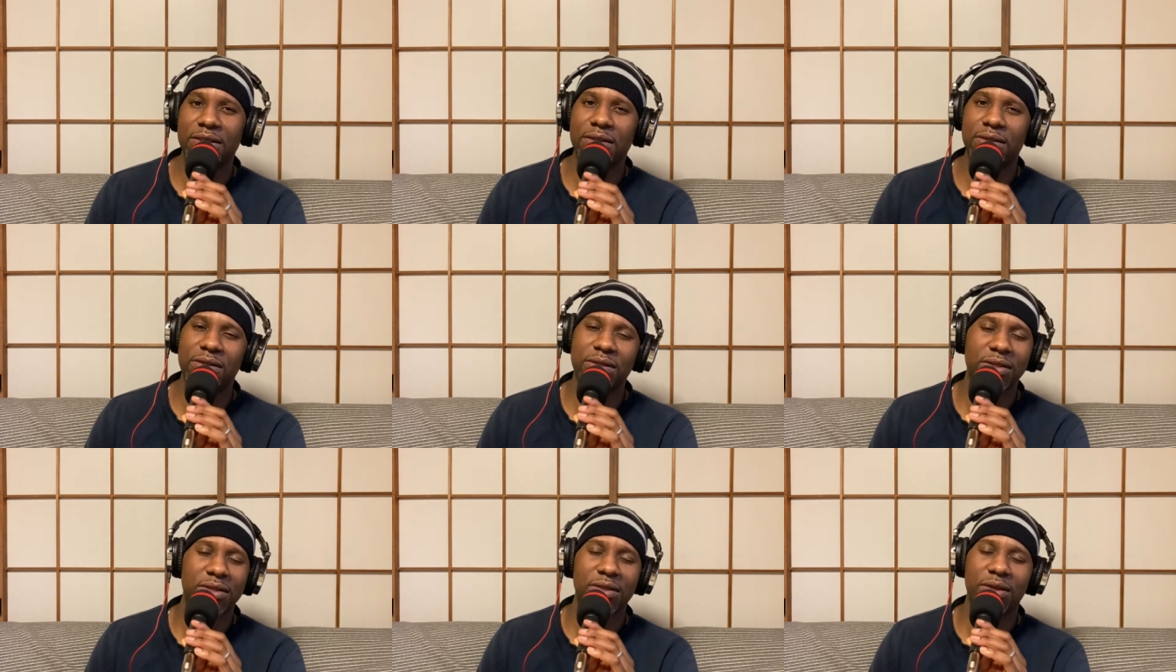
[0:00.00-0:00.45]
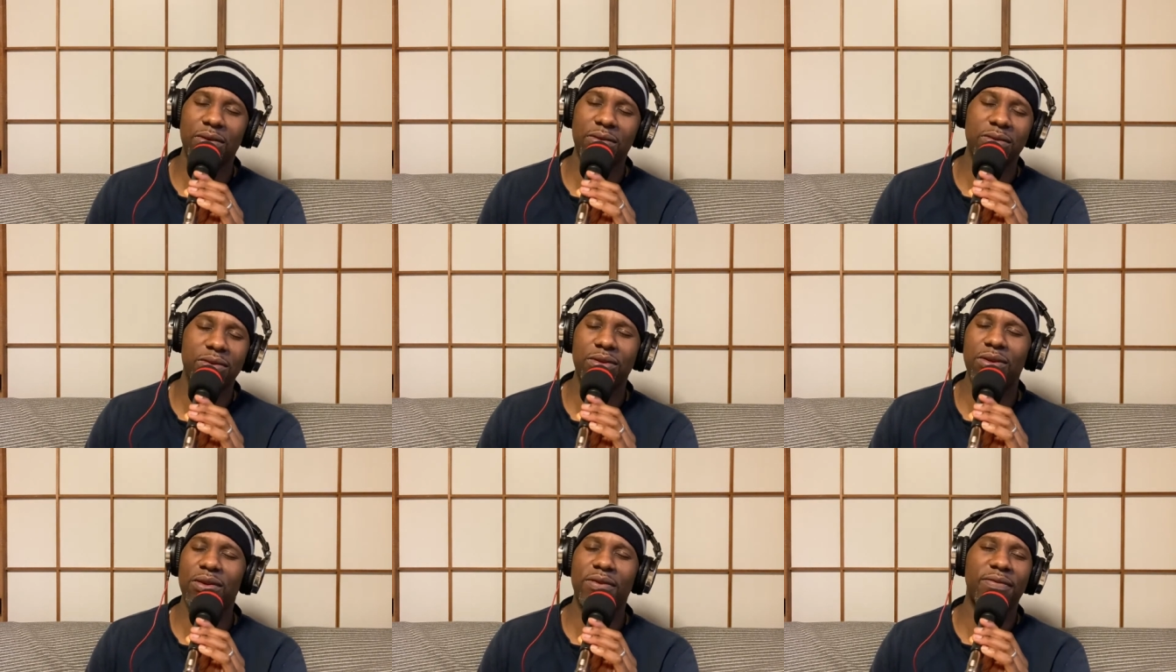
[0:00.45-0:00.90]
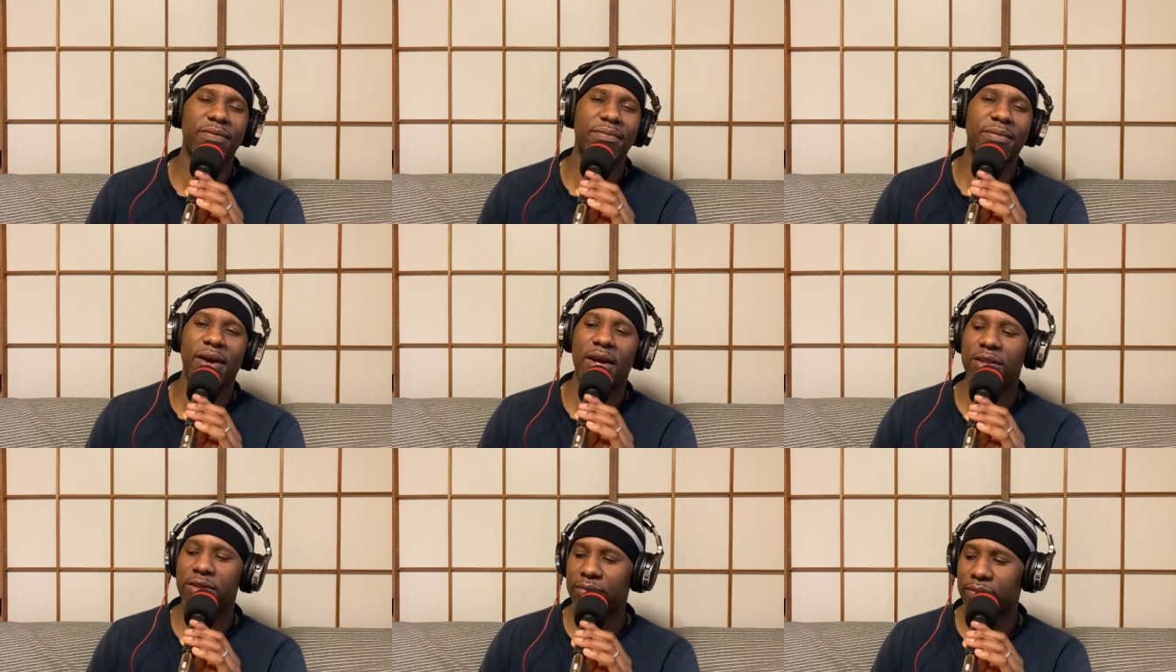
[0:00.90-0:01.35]
So just don't even
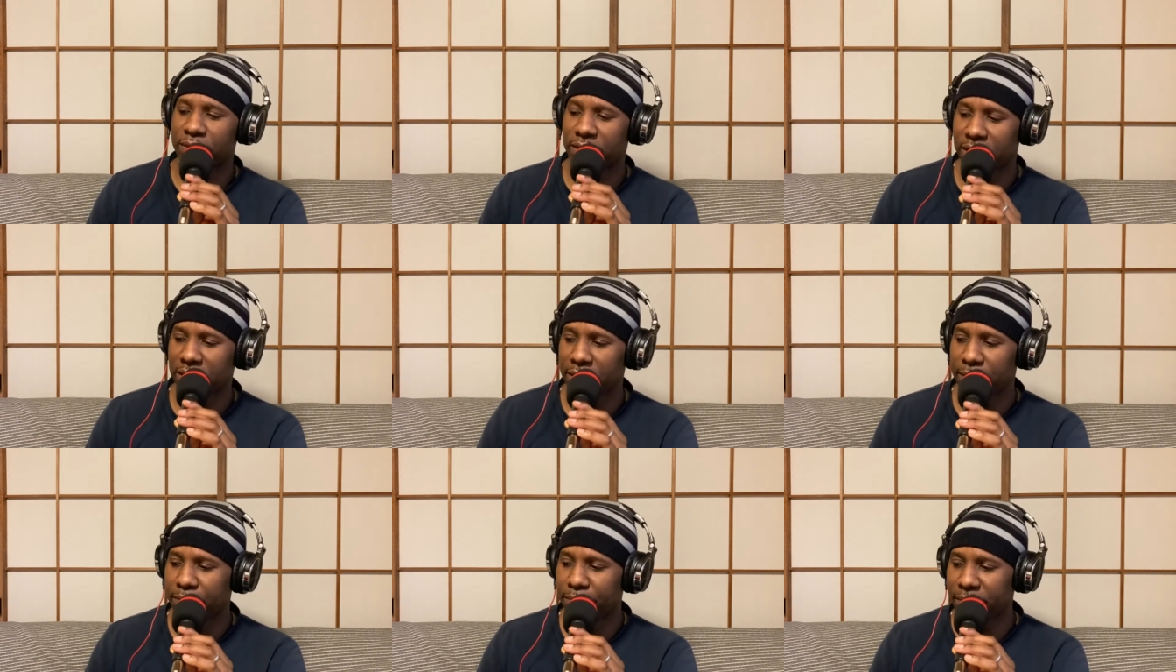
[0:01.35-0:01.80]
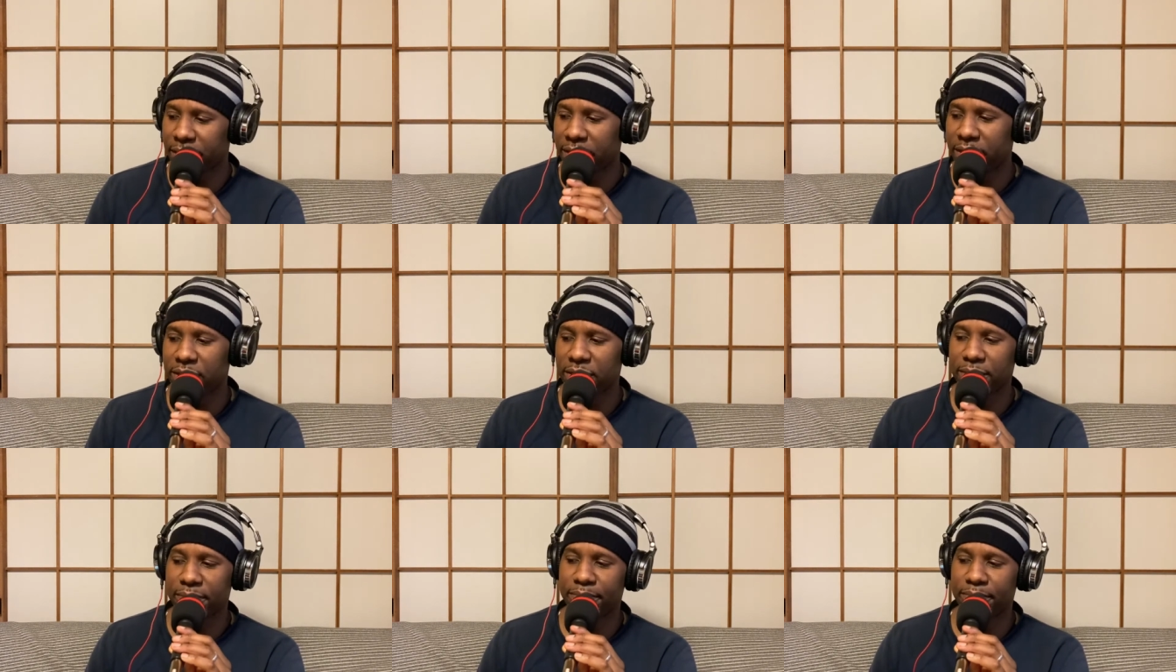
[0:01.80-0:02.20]
bother with it. But